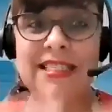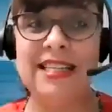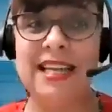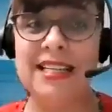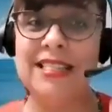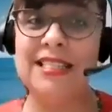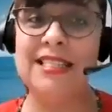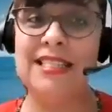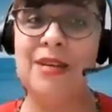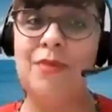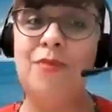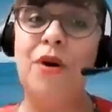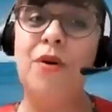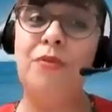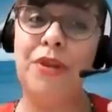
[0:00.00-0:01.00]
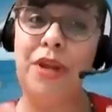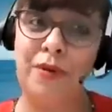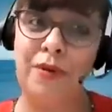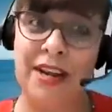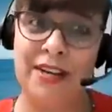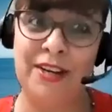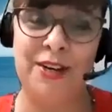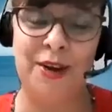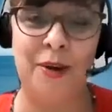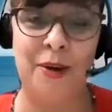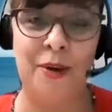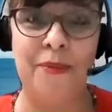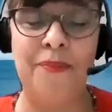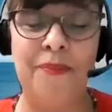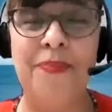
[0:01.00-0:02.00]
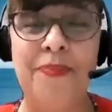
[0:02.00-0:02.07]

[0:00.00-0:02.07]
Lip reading: let's see what we already know.